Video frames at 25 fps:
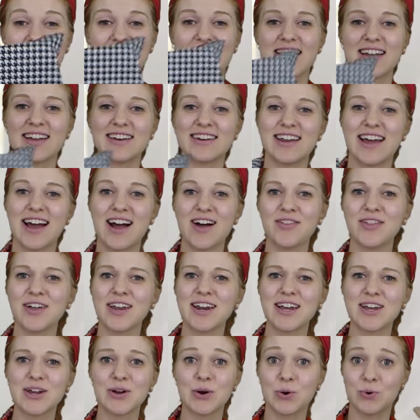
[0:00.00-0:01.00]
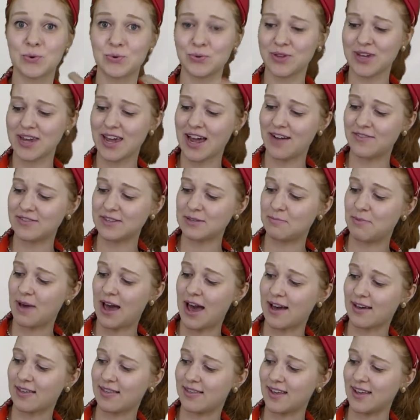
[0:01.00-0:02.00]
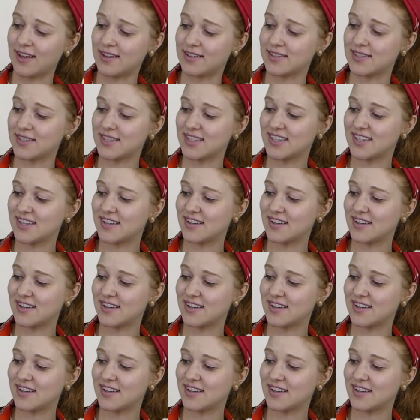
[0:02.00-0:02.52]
And now that I only have to pack this,